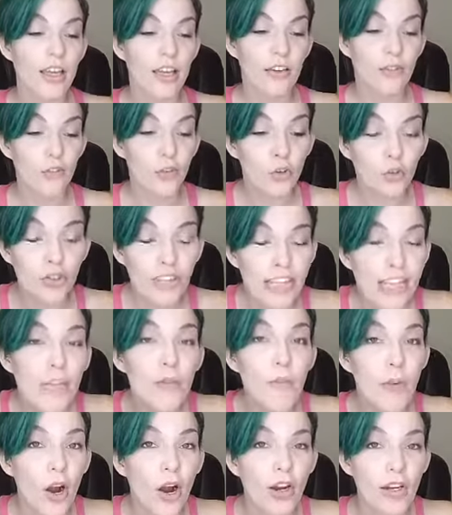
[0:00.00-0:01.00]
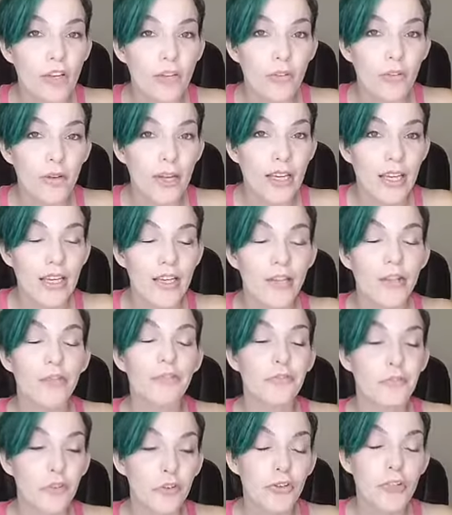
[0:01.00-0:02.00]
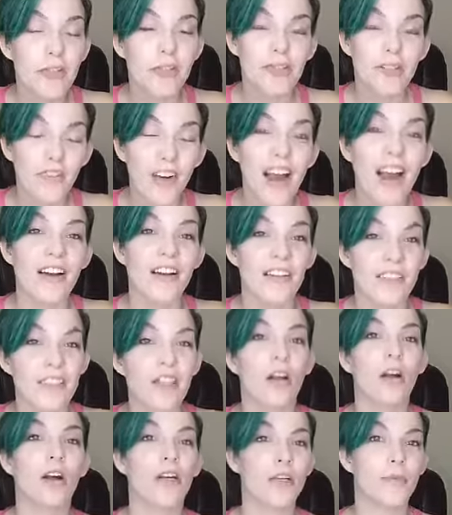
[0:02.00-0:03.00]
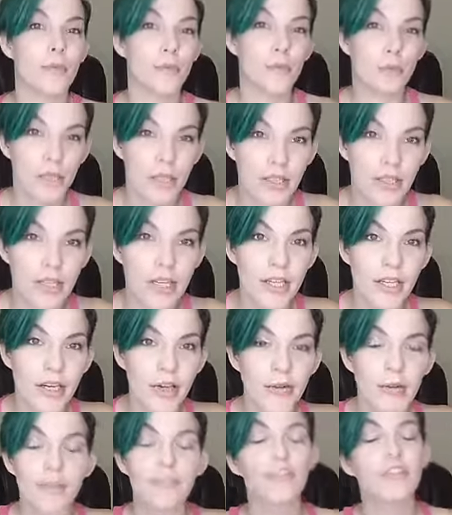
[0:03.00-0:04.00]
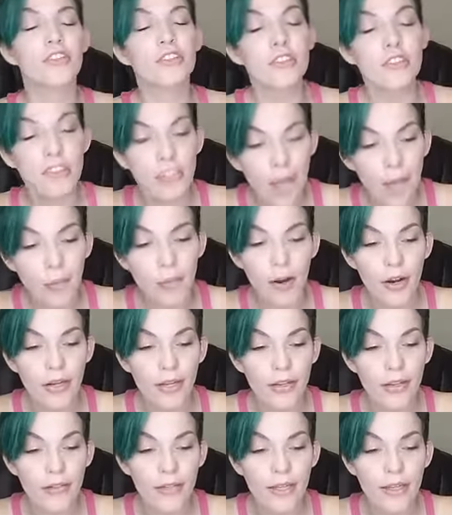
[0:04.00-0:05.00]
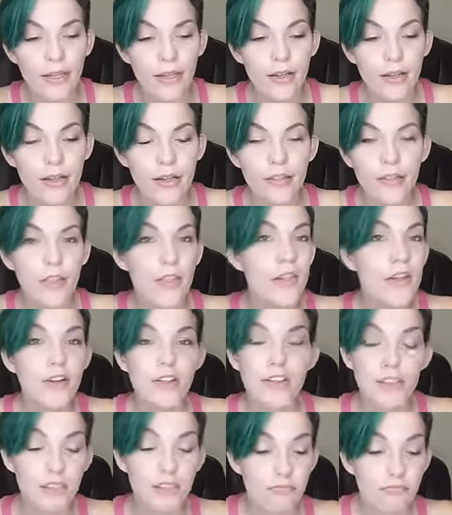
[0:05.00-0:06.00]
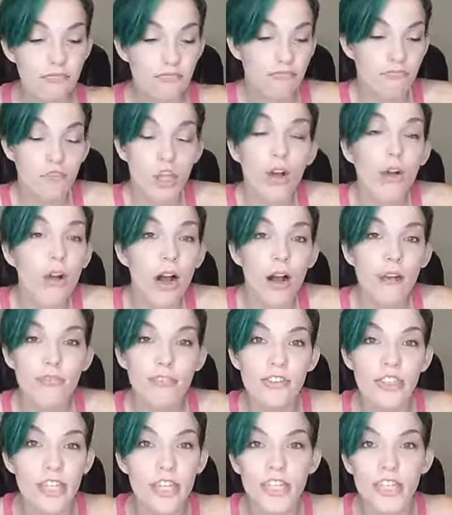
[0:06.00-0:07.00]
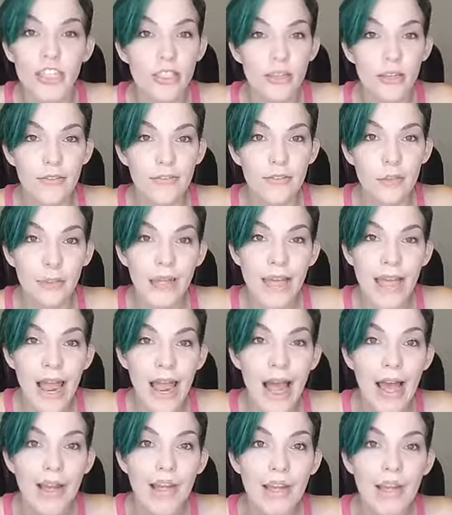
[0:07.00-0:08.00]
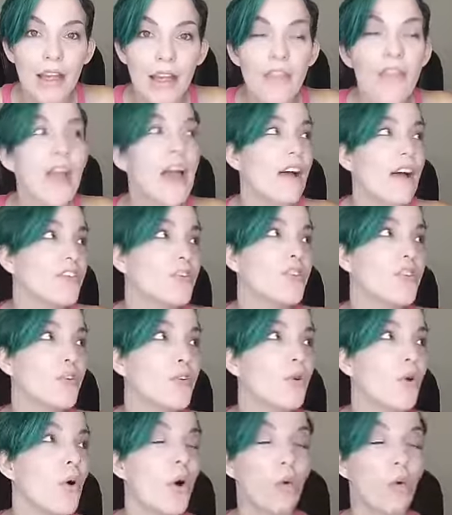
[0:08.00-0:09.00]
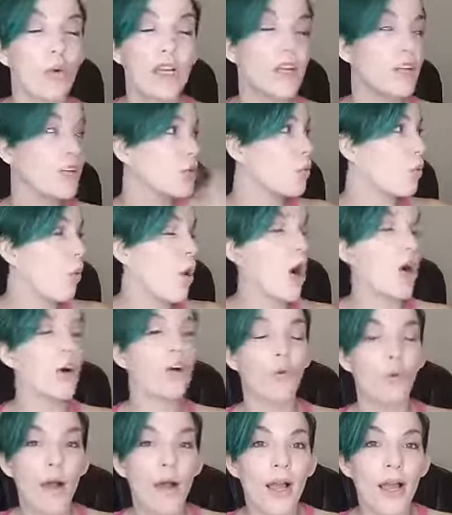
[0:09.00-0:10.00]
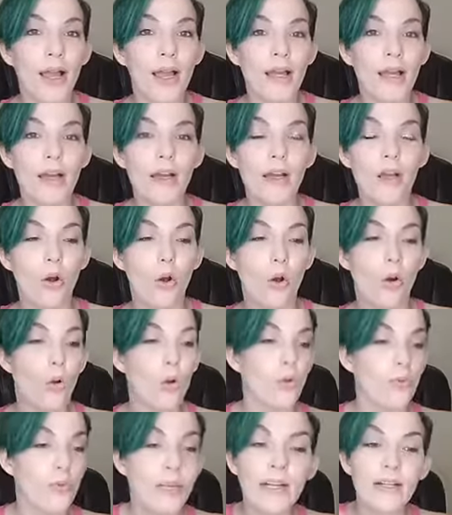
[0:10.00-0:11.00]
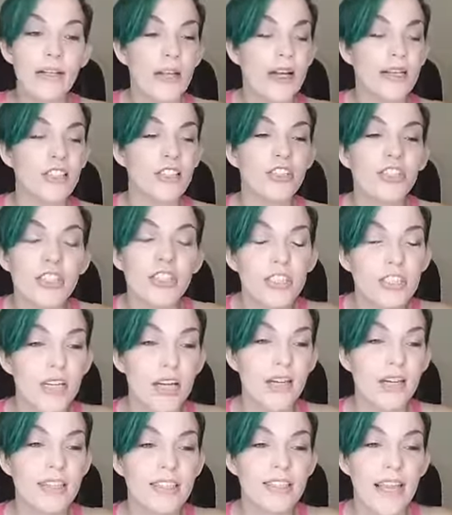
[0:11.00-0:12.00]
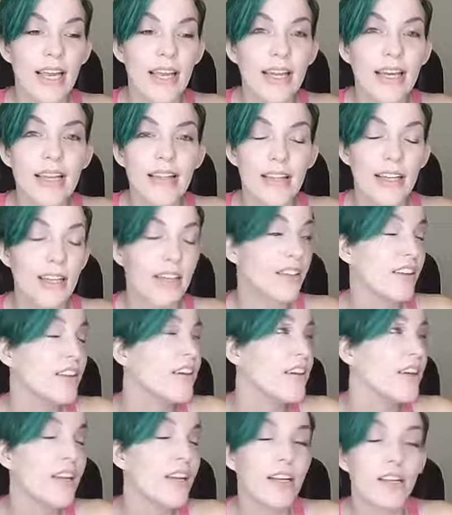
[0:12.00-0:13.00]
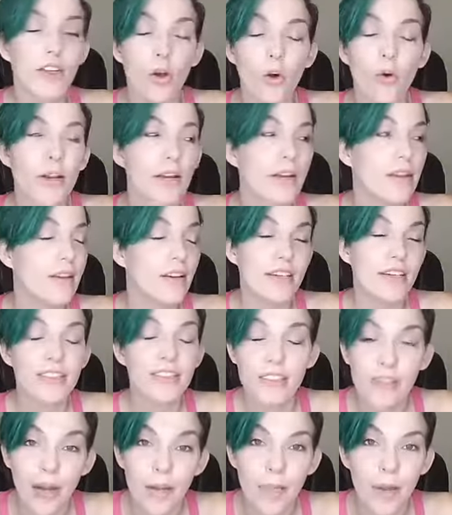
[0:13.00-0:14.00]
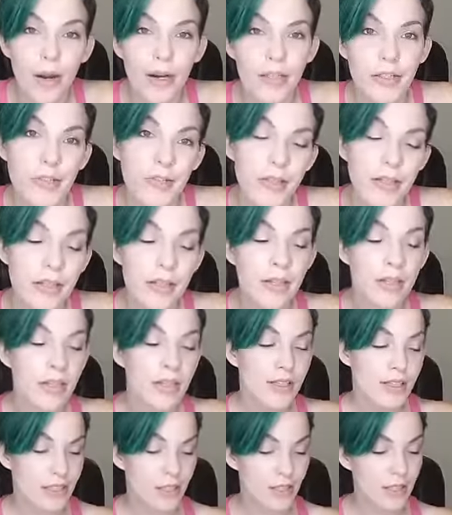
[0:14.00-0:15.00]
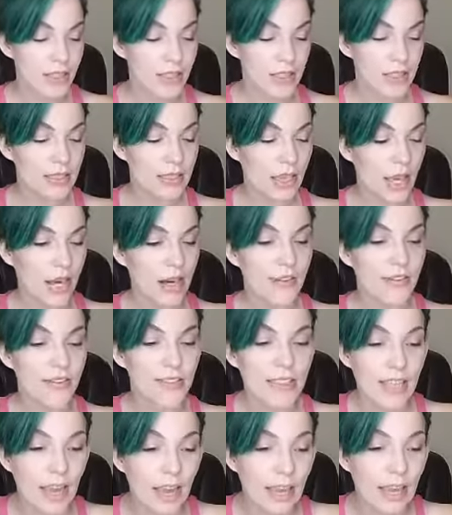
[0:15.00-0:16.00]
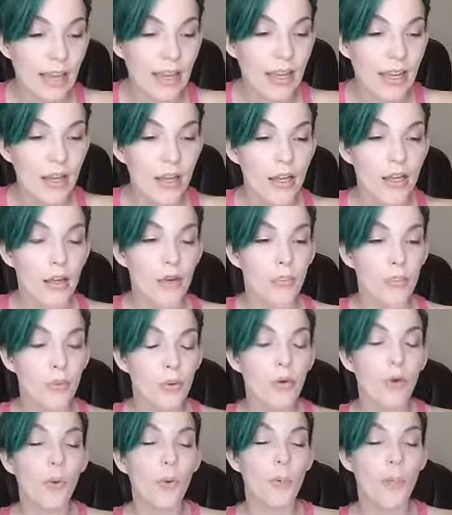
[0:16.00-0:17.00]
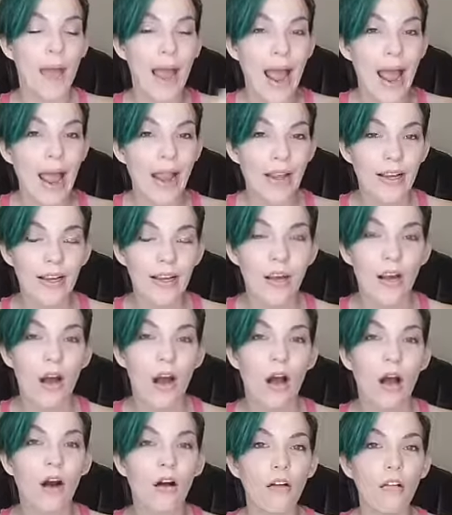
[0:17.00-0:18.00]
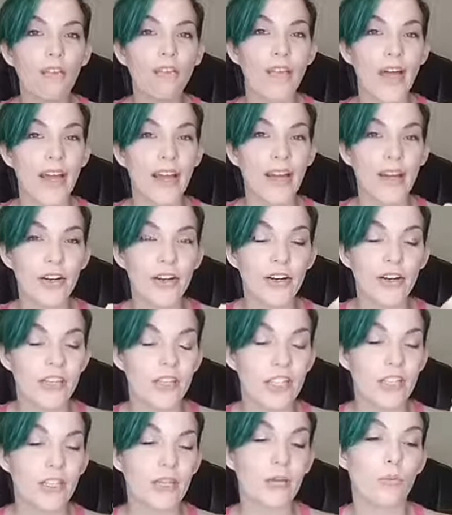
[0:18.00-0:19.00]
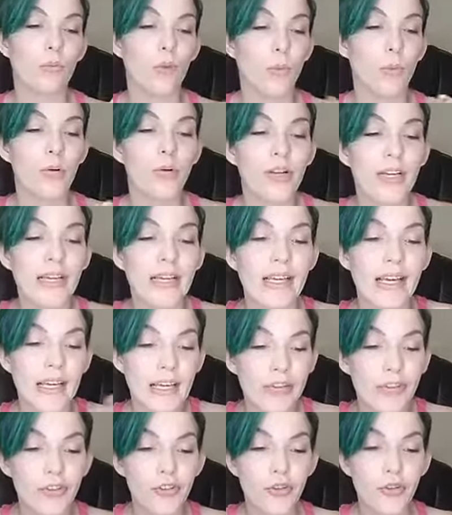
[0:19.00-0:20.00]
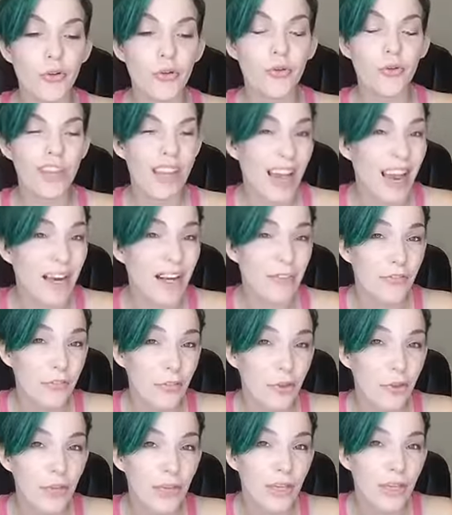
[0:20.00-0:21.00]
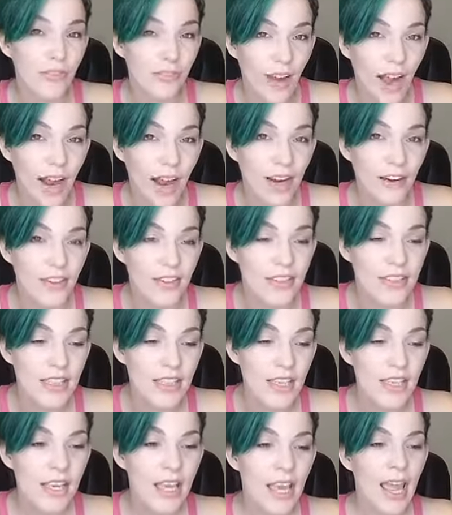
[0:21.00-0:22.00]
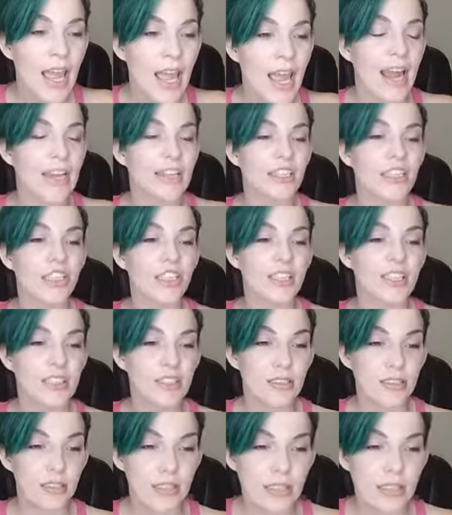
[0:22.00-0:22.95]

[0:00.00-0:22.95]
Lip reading: if you keep arguing, you're fueling the fire because the argument will continue. If you stop arguing, then there's no conversation left to be had. They have to either walk away or realize you're just not going to say anything, and they're going to get annoyed and they're going to stop arguing. So this is kind of saying, pull back all of that energy that we're putting into kind of fueling fires and just